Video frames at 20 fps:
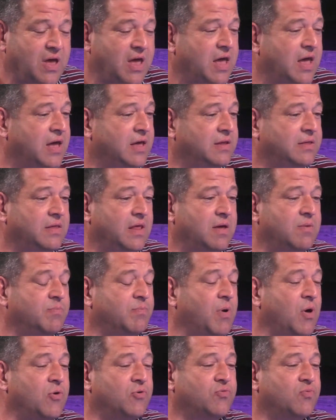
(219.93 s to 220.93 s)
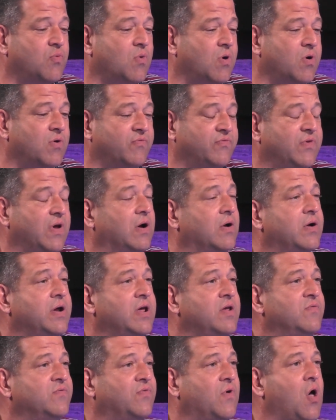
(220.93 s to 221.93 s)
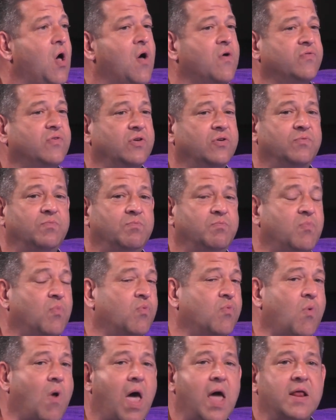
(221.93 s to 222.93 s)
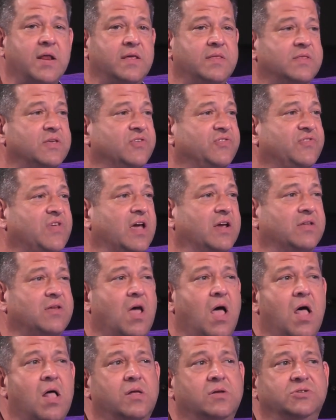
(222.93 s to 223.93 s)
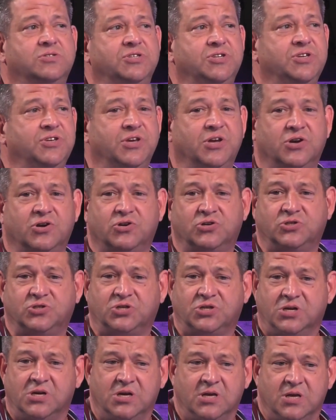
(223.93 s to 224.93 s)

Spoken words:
and they both were very involved in writing this technology years